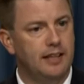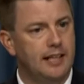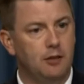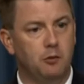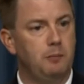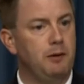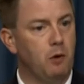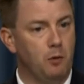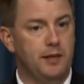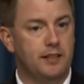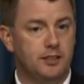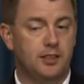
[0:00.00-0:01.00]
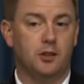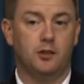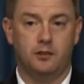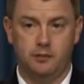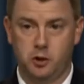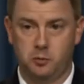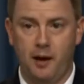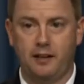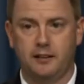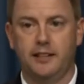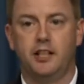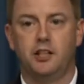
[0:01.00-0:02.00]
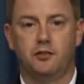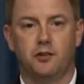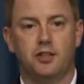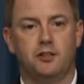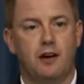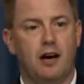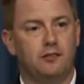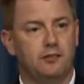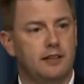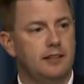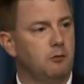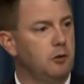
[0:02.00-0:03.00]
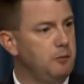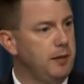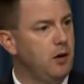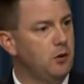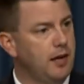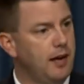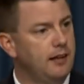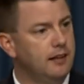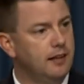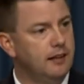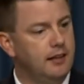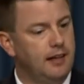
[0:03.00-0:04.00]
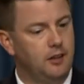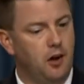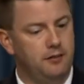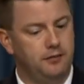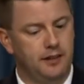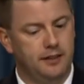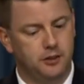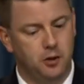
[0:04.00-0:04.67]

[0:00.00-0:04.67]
it would be what we consider spec leakage for this valve, and that we'd be okay and confident.